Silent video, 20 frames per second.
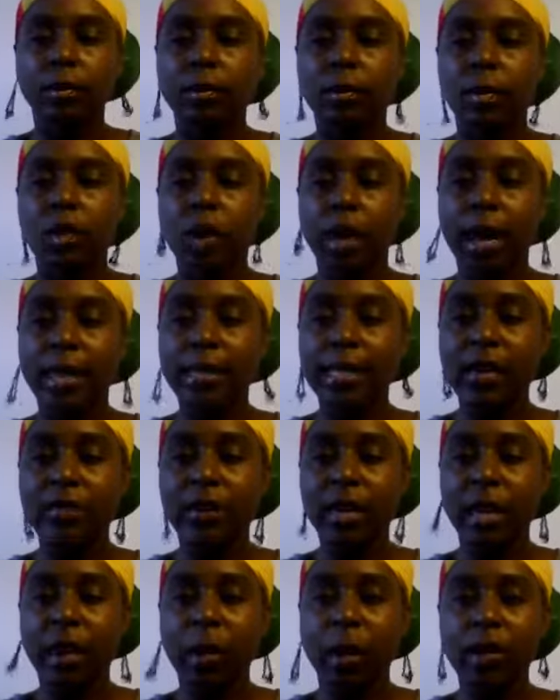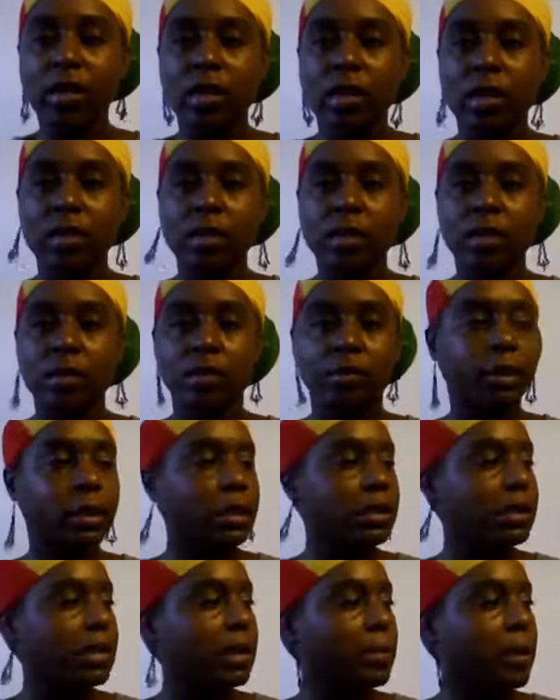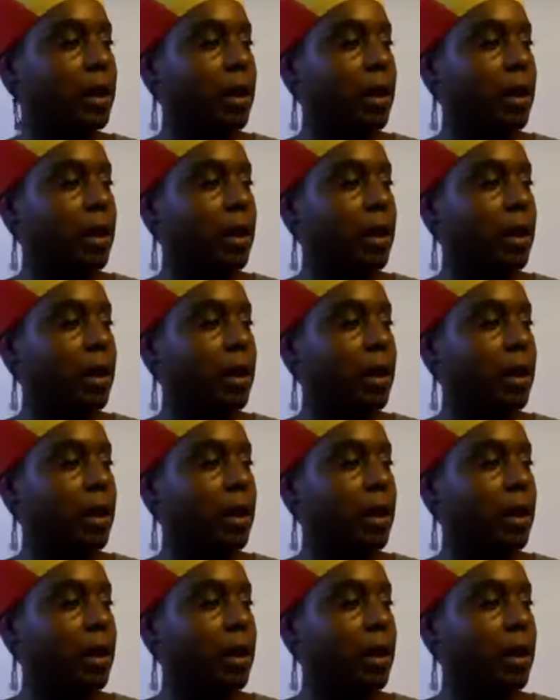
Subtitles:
You guys have any questions? Please let me